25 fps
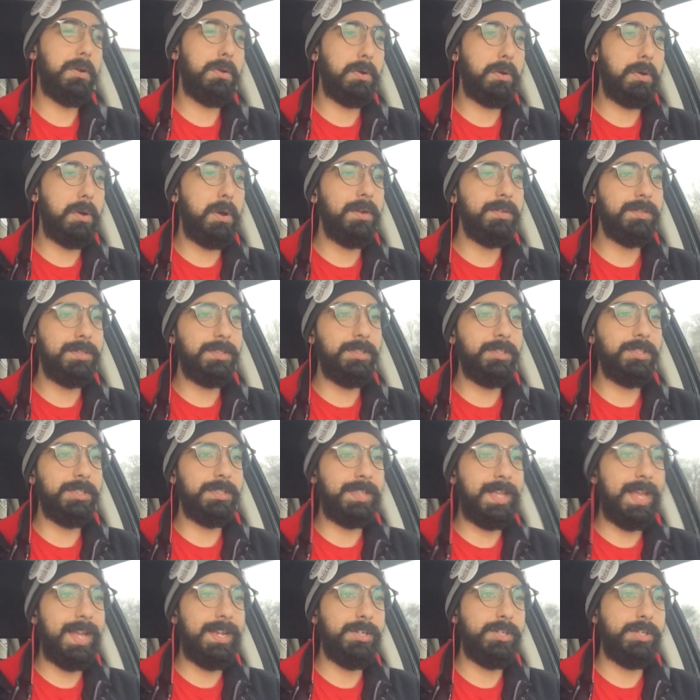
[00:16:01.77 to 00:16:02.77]
Tucker Carlson
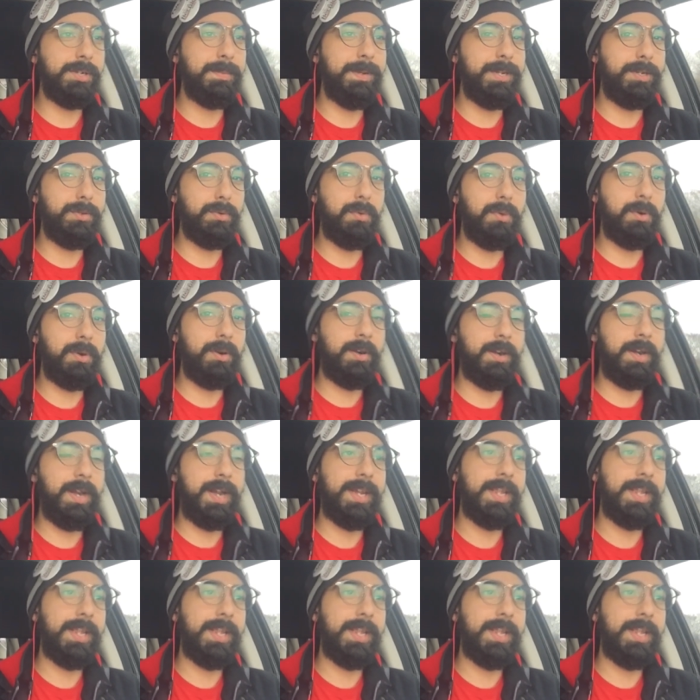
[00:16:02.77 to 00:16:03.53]
just had Jimmy Dore,